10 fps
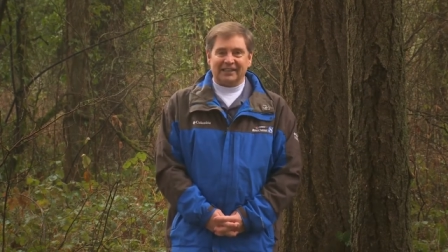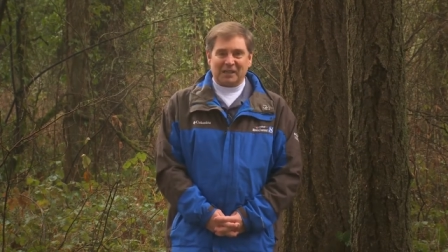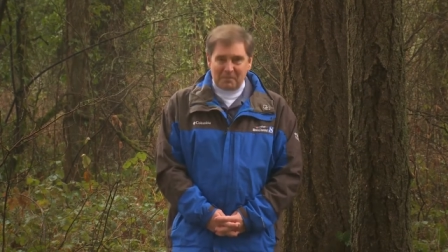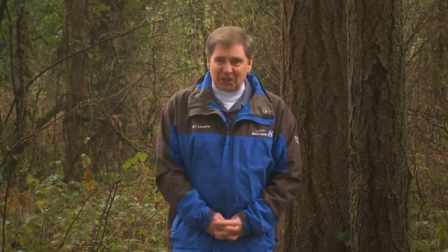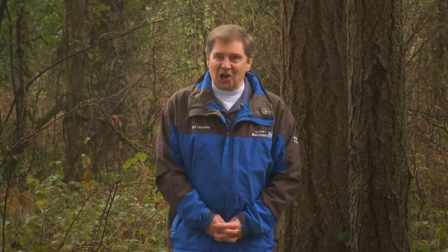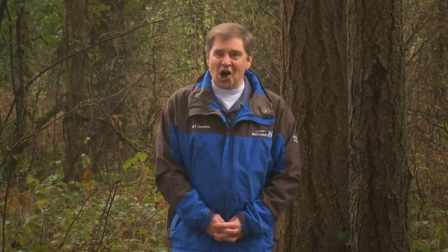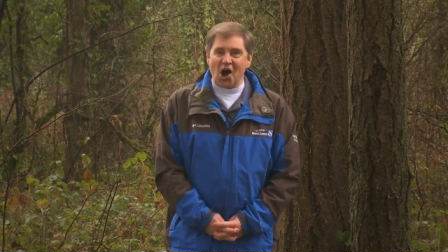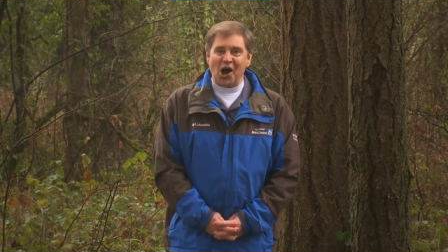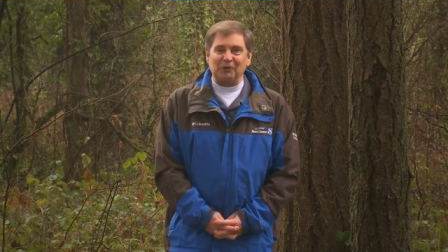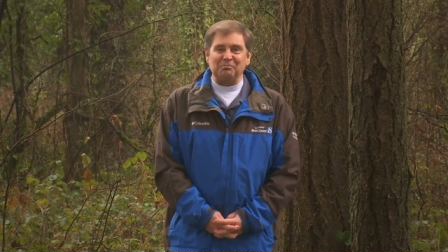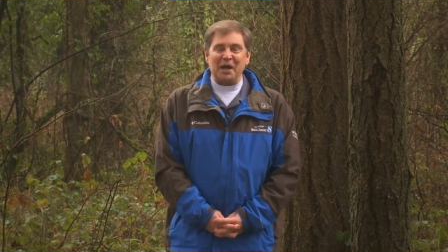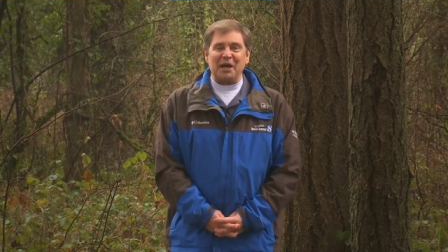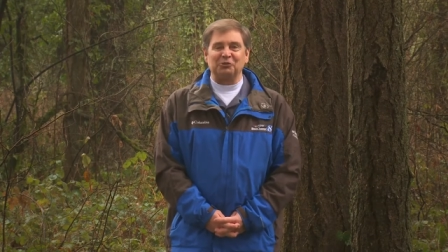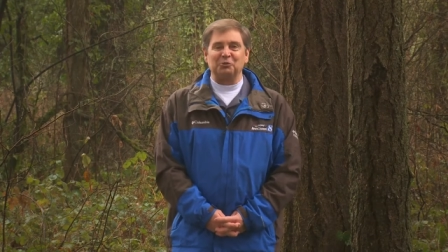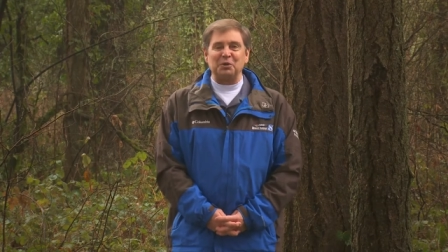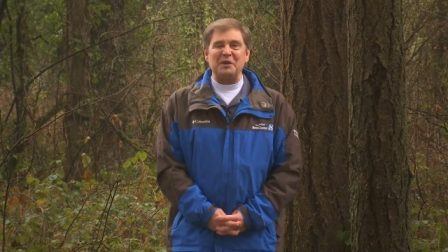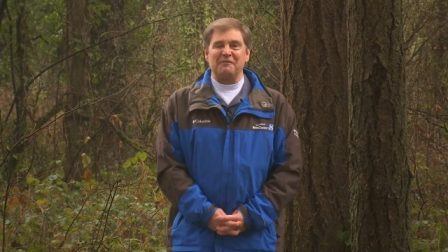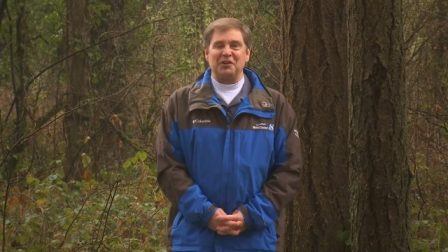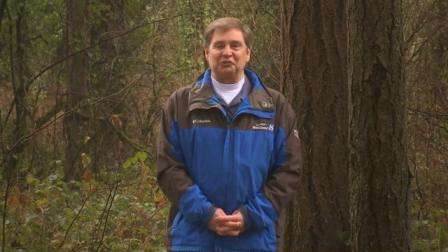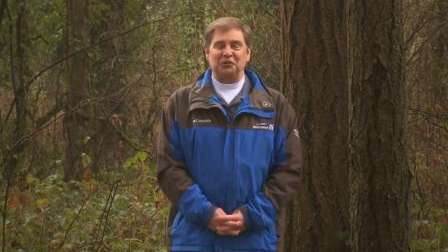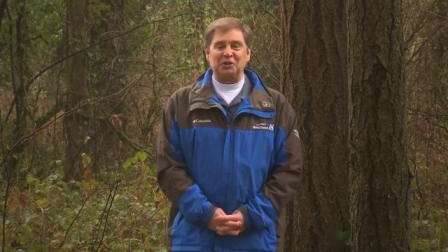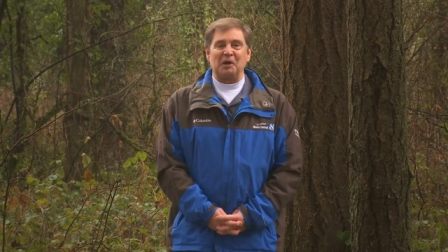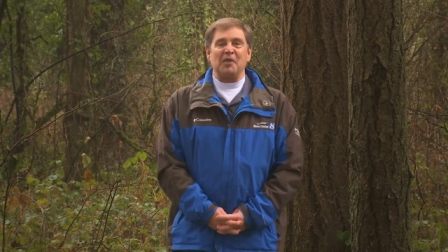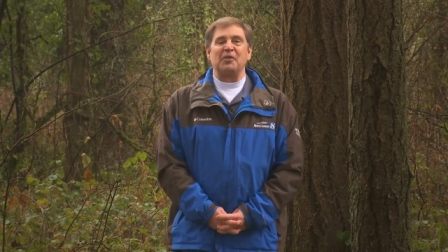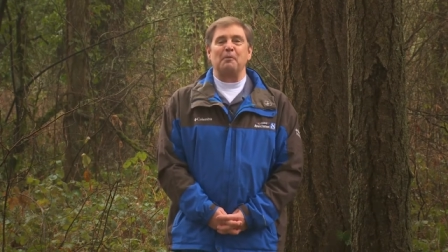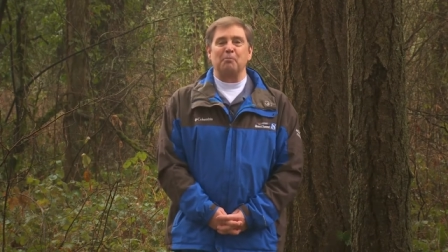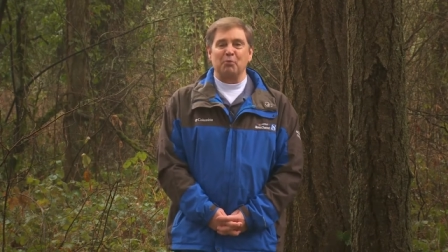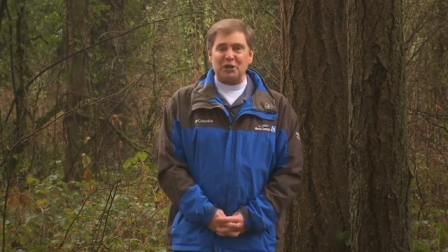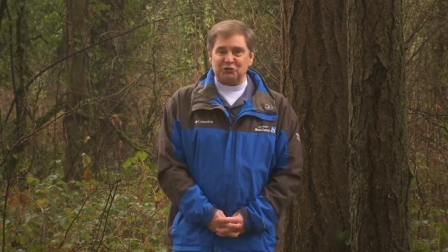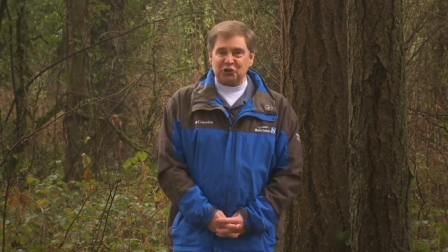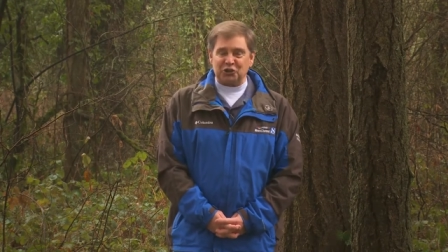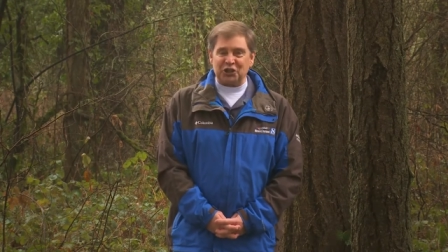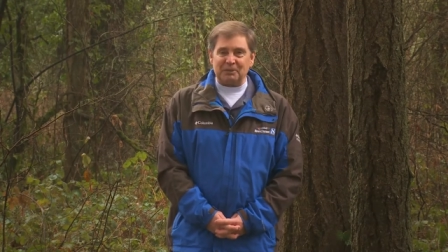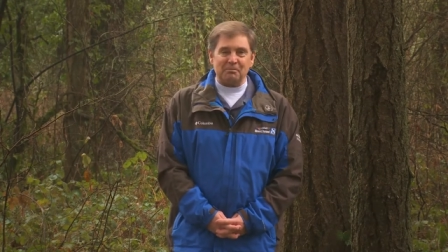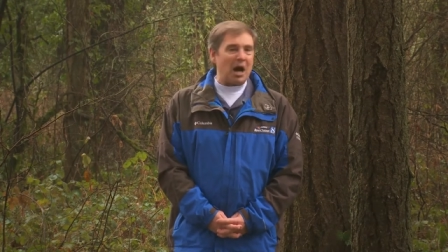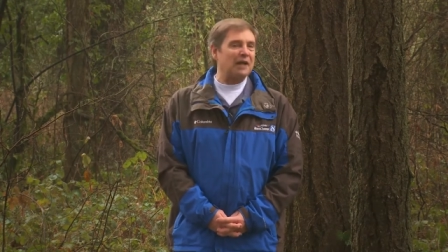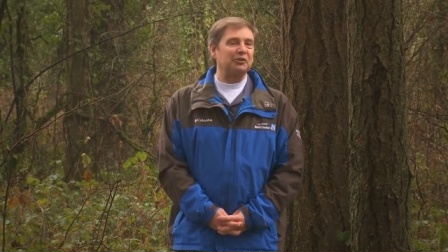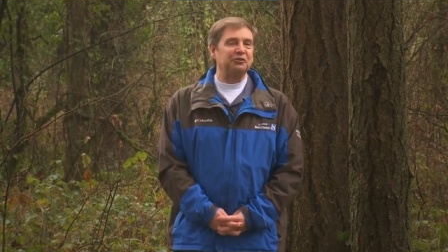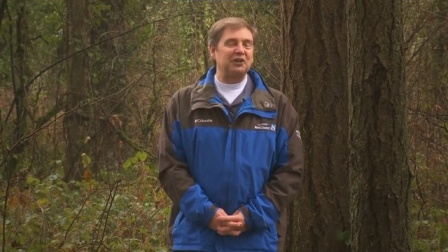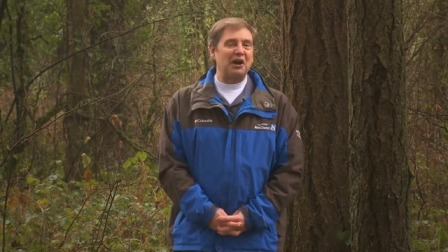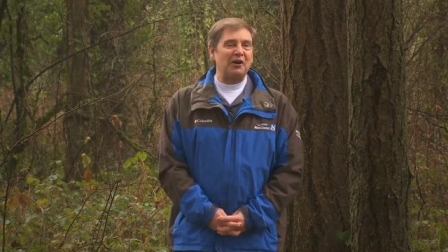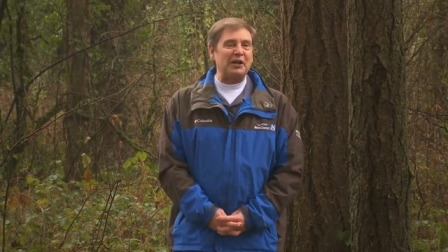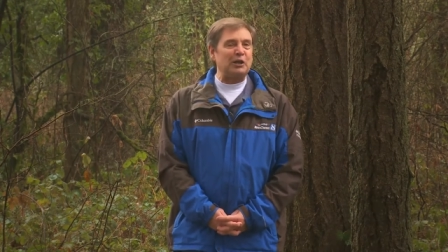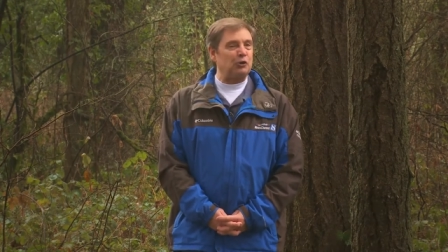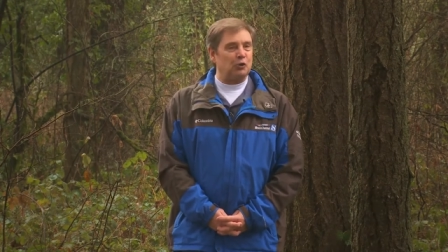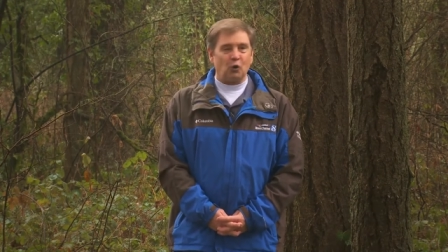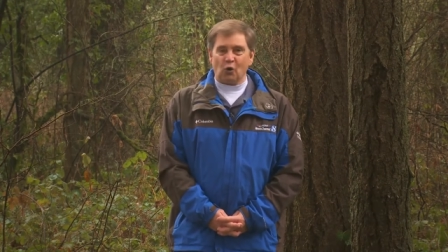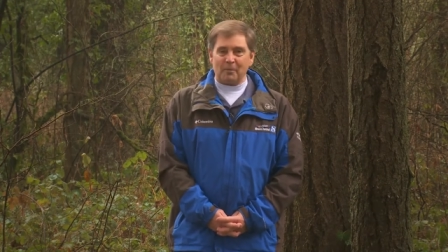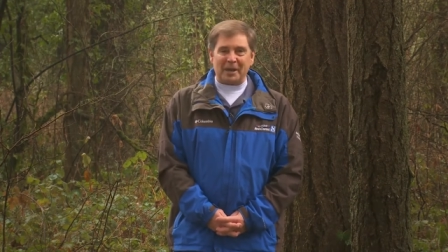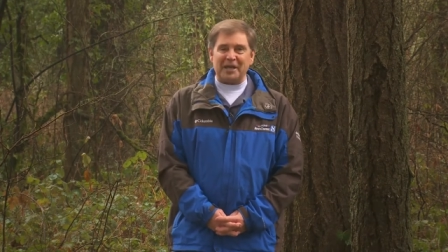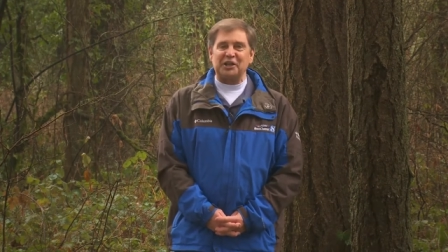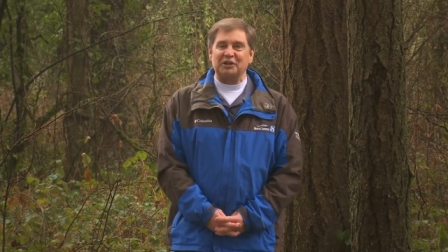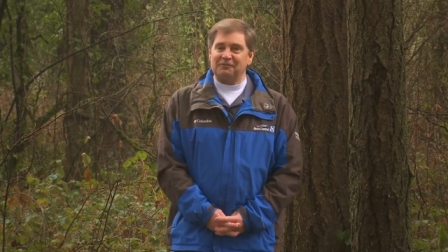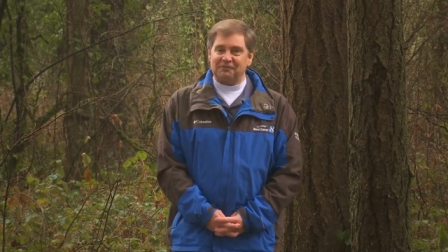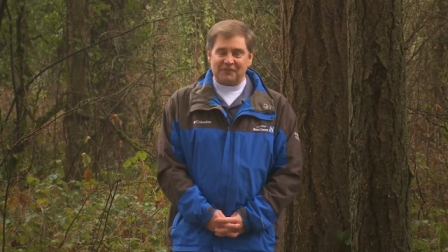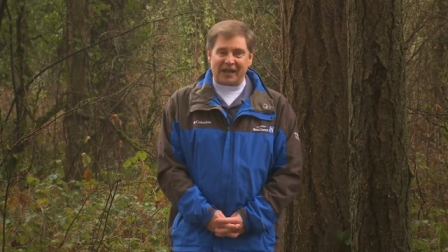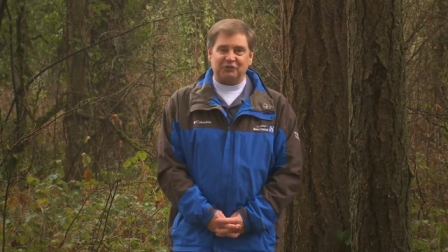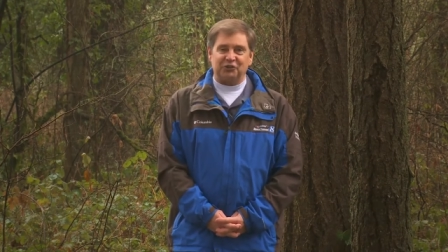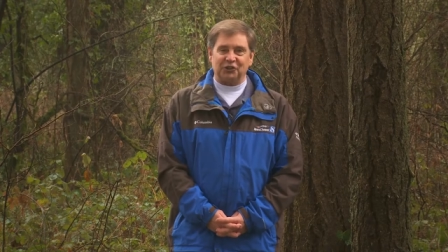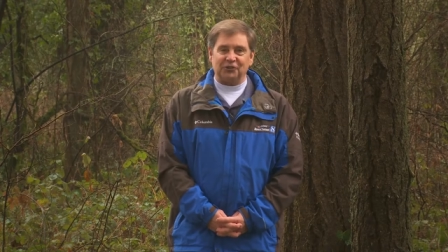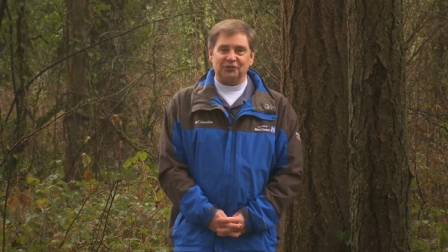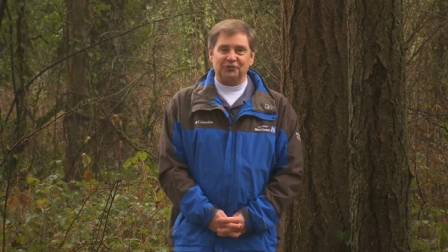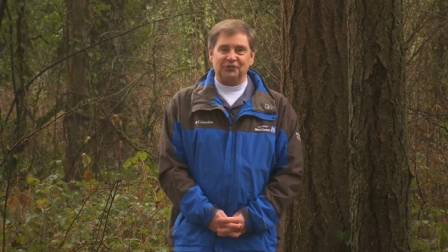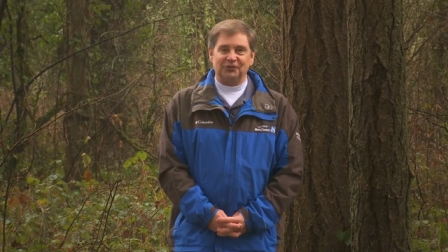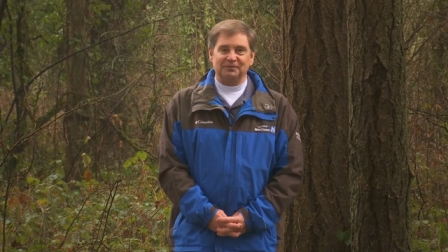Come along as we visit the Brigittine Monastery Gourmet Confections.